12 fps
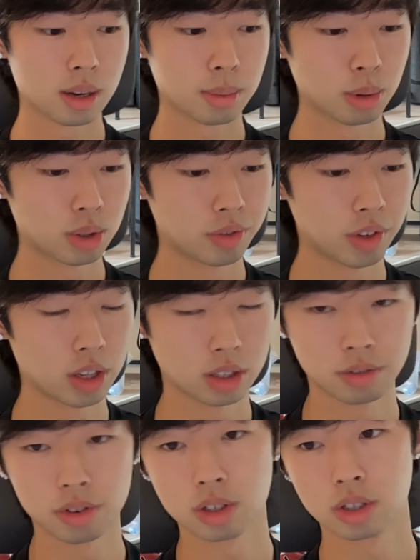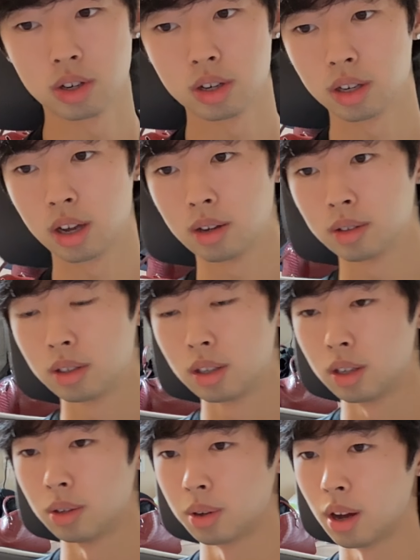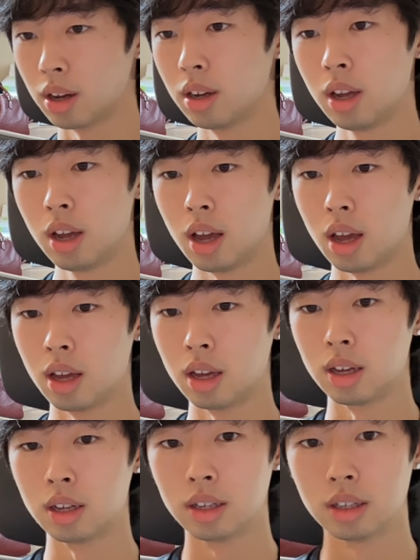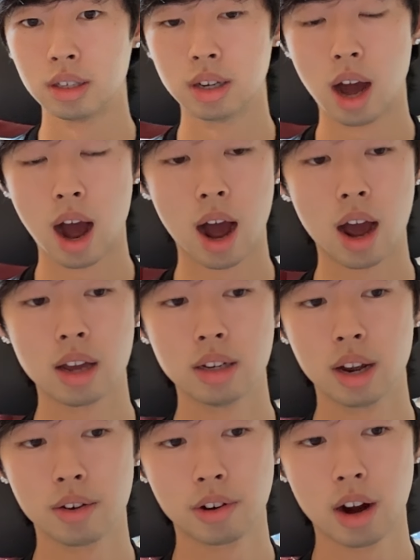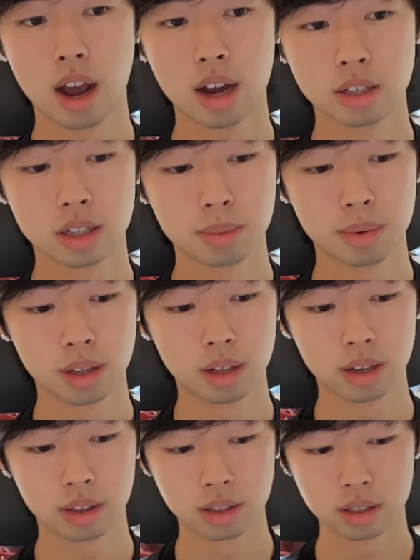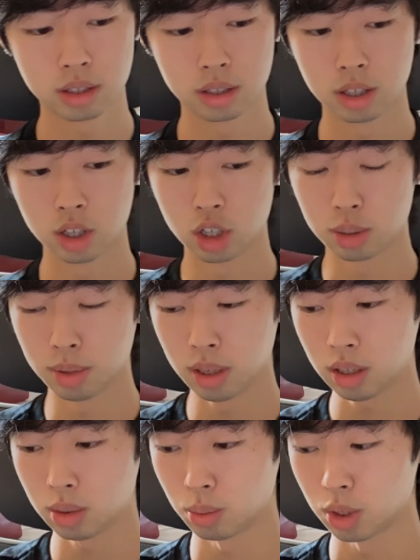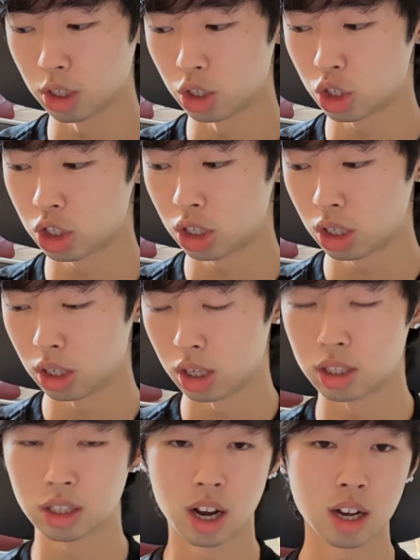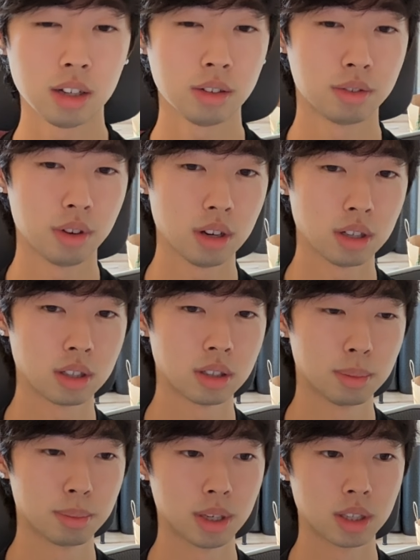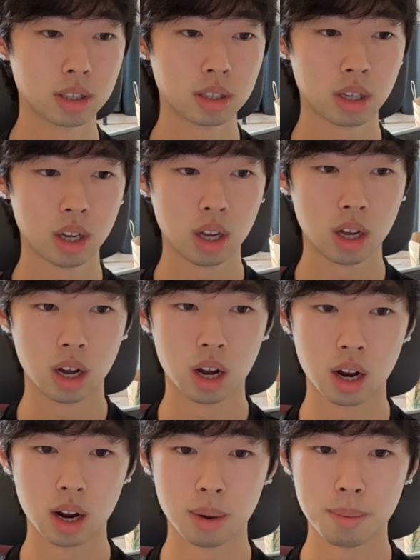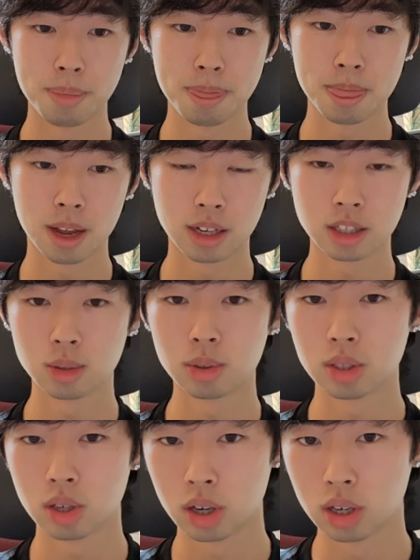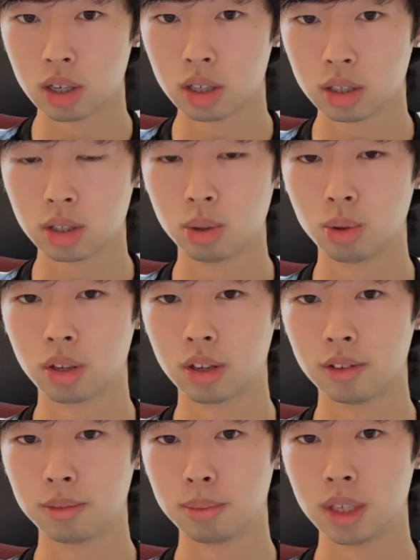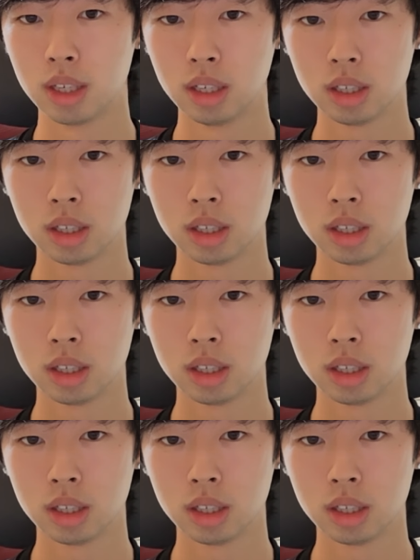most of you guys are first starting out, okay? And I never had somebody like this to teach me, which it's kind of unfair, but I guess in return, you will give me